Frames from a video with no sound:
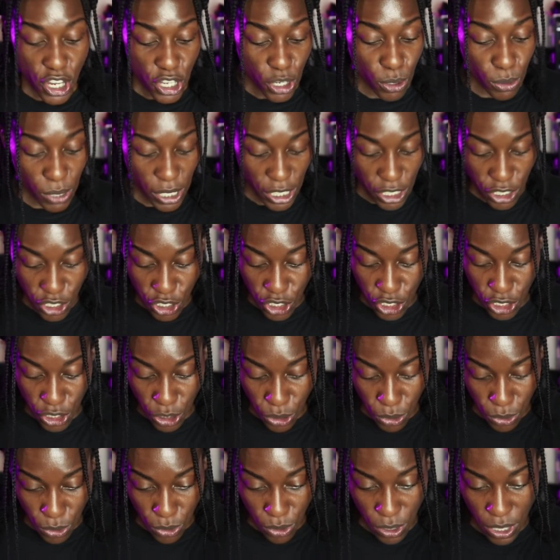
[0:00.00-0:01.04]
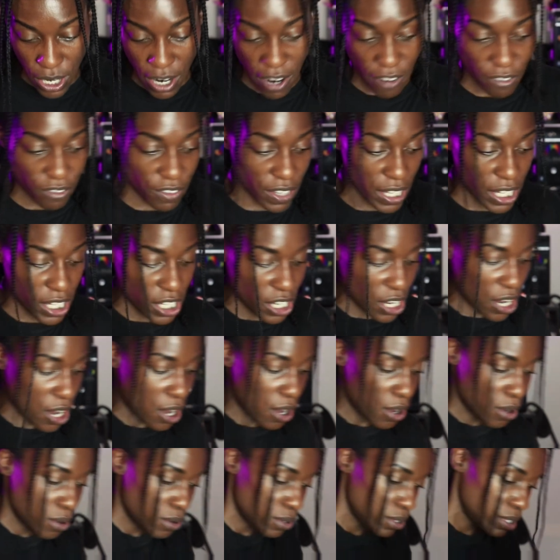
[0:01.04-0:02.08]
You can shoot a
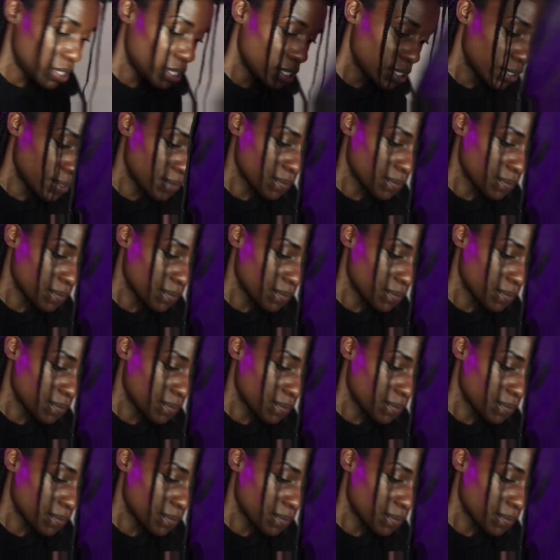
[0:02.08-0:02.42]
video.